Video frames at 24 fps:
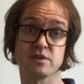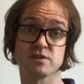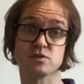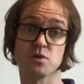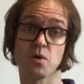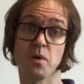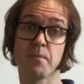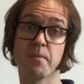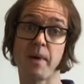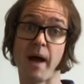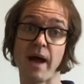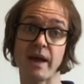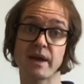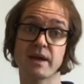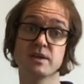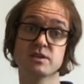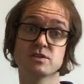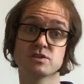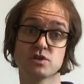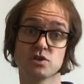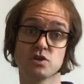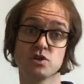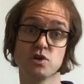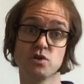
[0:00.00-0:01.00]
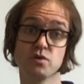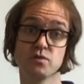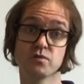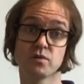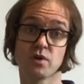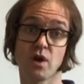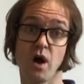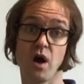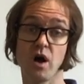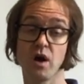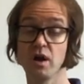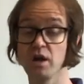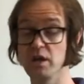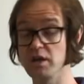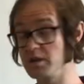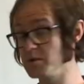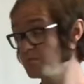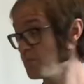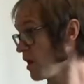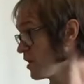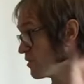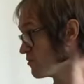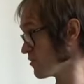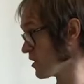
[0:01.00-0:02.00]
So a package that you've got, you
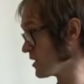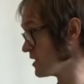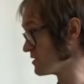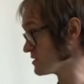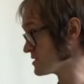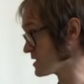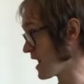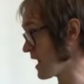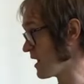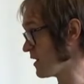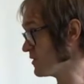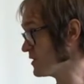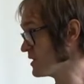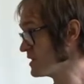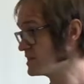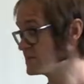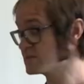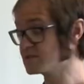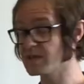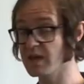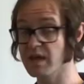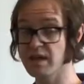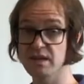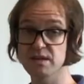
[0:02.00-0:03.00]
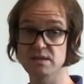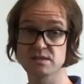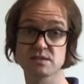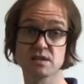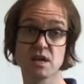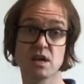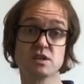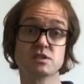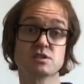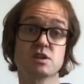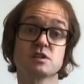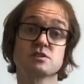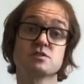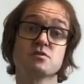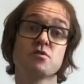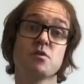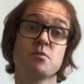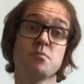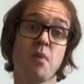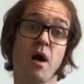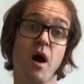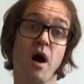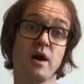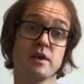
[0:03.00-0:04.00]
might break down these things as a
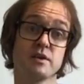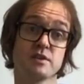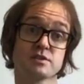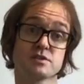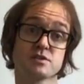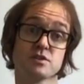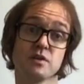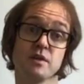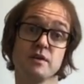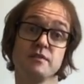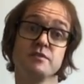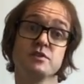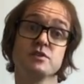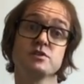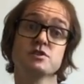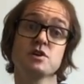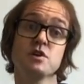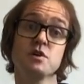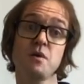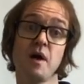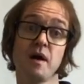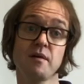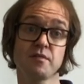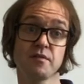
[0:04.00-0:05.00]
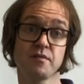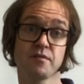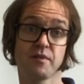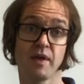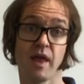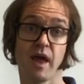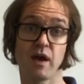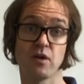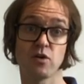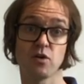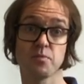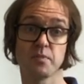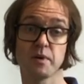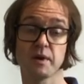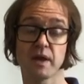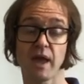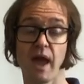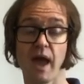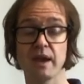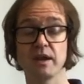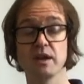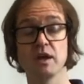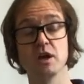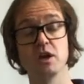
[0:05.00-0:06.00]
reminder so that if you do have a flare-up
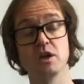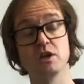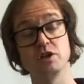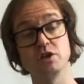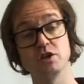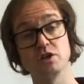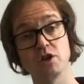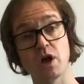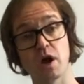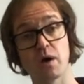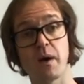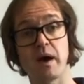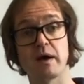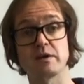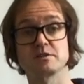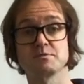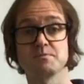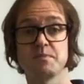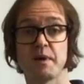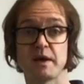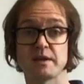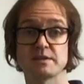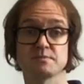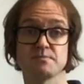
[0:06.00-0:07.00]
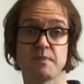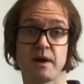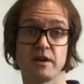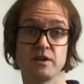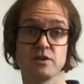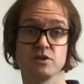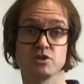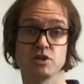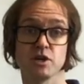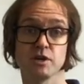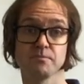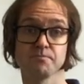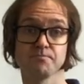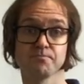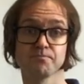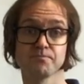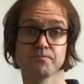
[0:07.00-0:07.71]
again, you know how to best manage it.